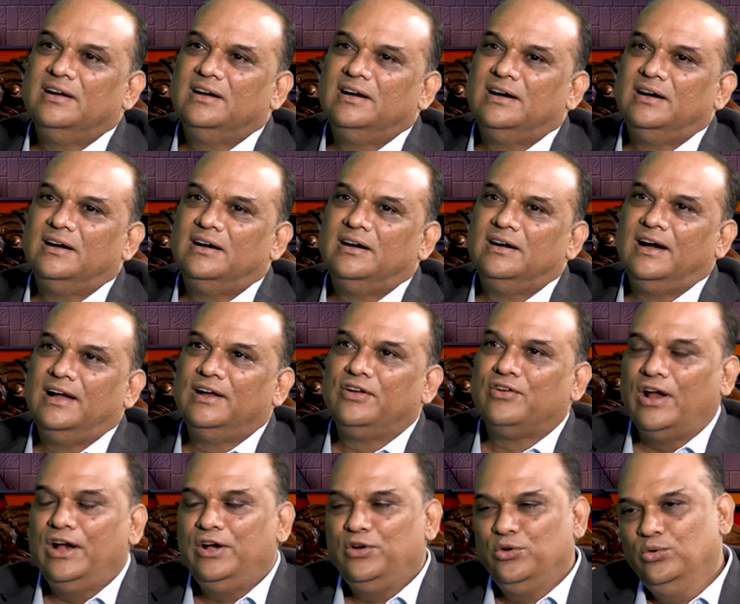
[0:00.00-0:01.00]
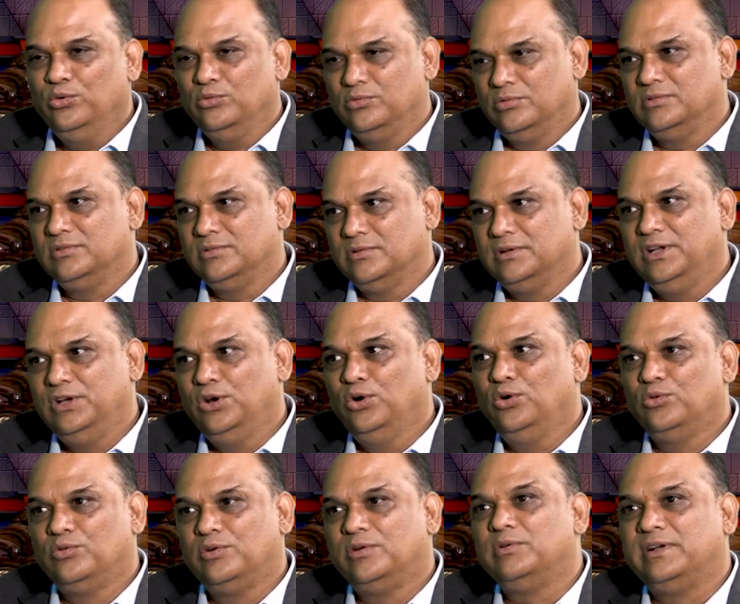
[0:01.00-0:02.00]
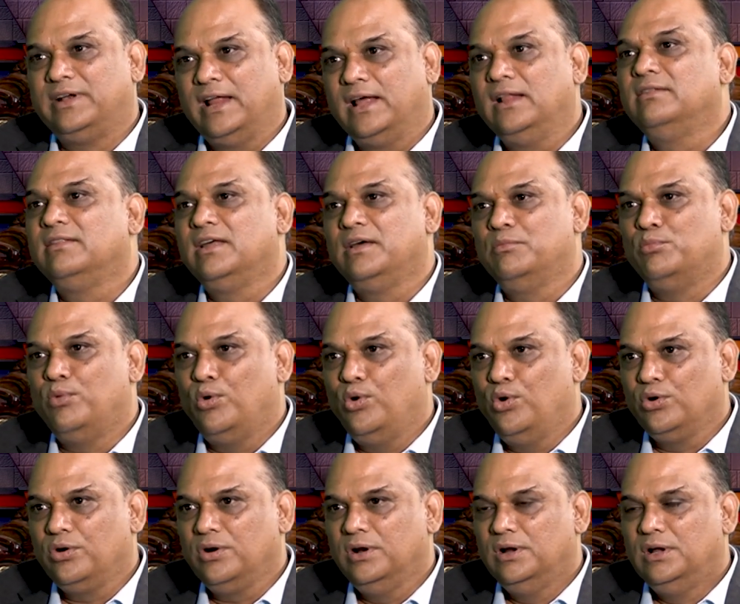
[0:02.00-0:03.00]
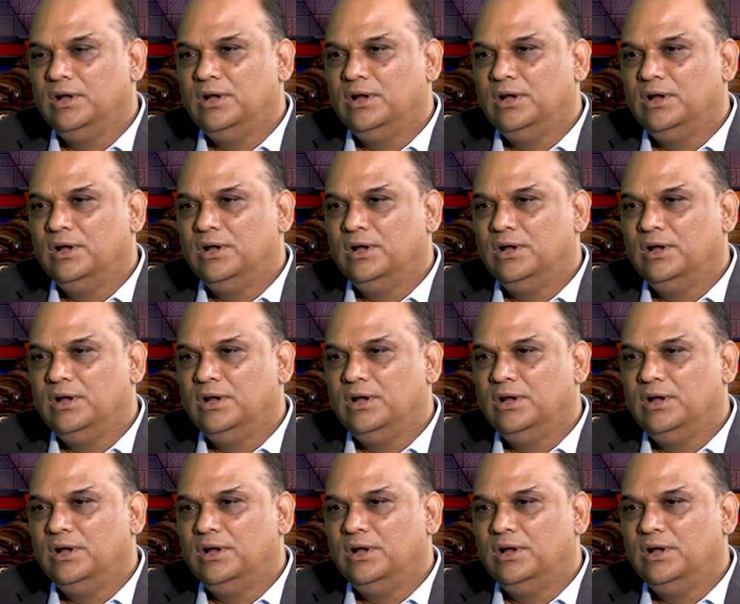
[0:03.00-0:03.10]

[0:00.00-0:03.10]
I try to, tell them more.